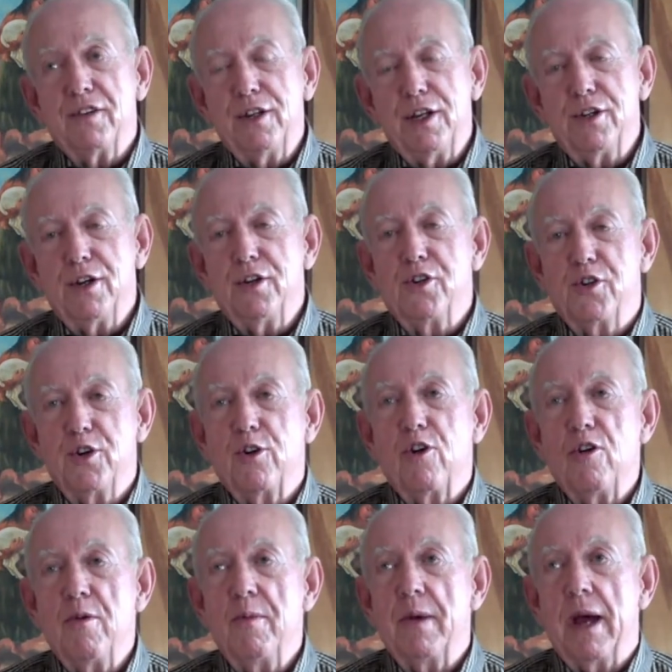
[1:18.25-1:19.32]
And they said
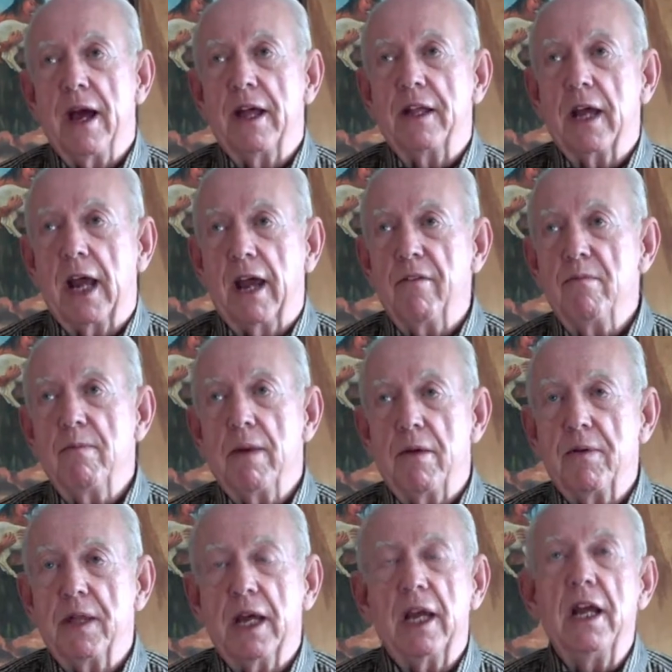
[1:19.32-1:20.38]
sure, and they gave him
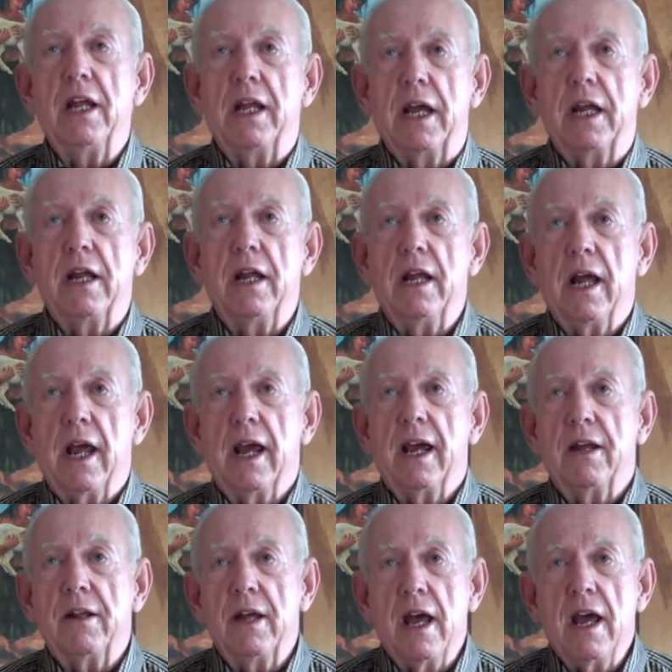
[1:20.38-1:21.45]
everything he needed.
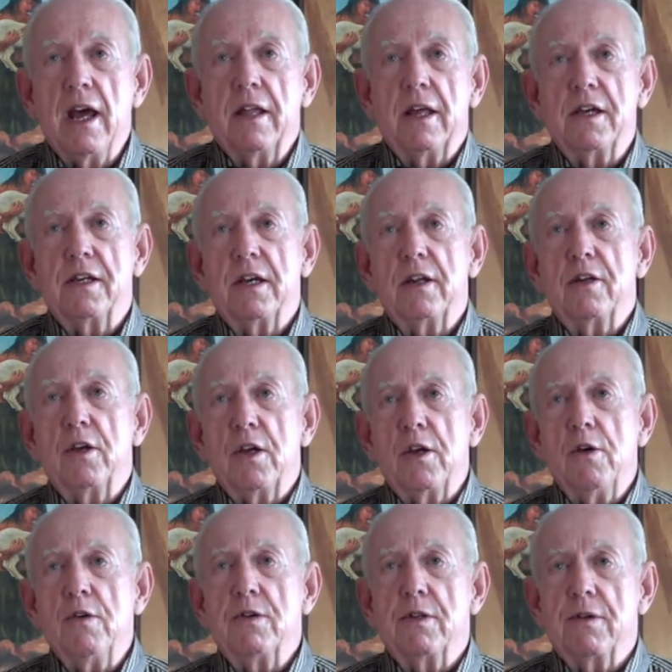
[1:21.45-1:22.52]
And they said
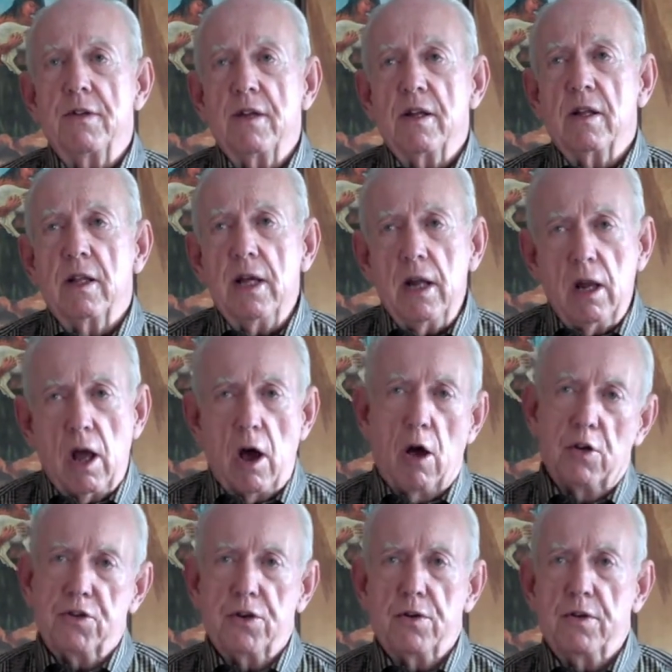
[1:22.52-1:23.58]
use the little
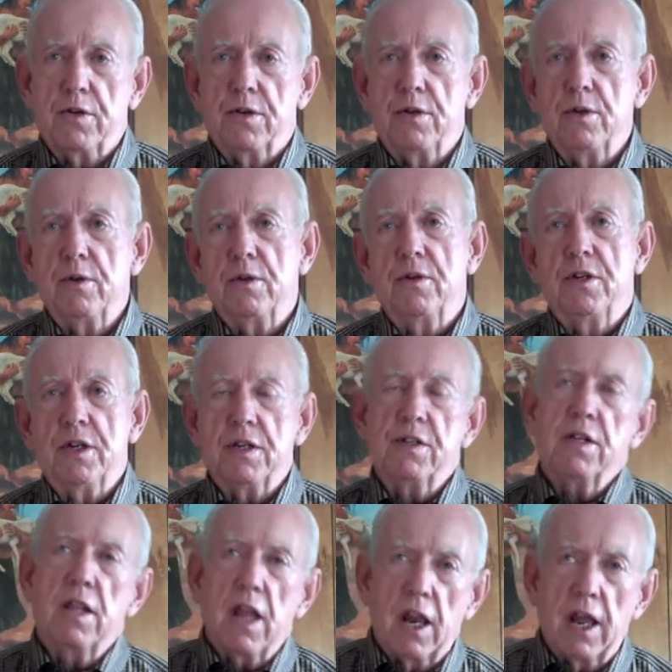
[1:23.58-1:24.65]
altar just to
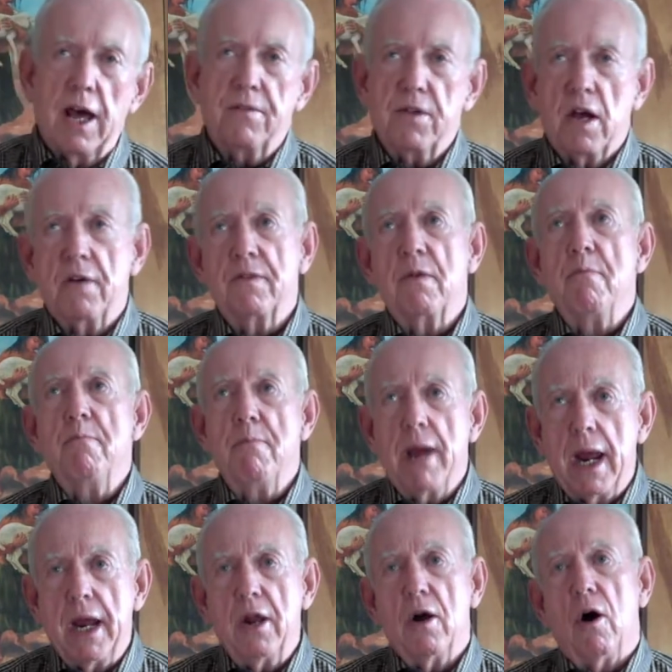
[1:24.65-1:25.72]
the left of the
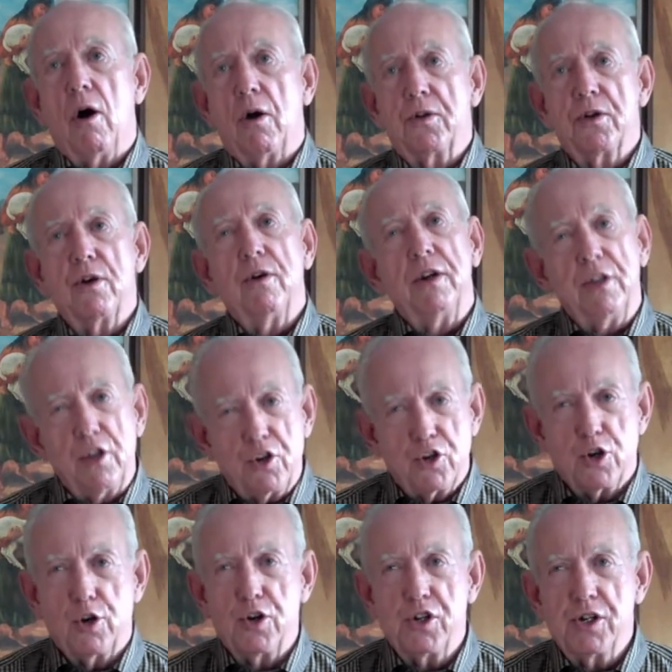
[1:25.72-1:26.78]
main altar in the
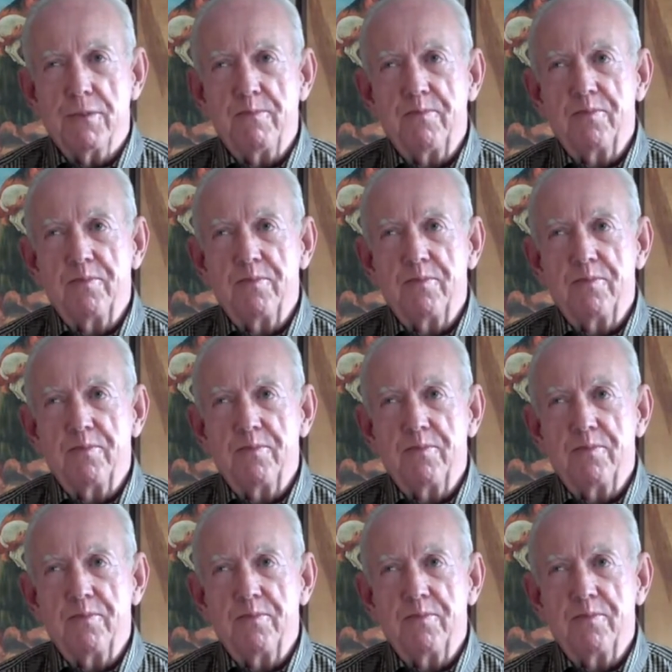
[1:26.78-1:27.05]
church.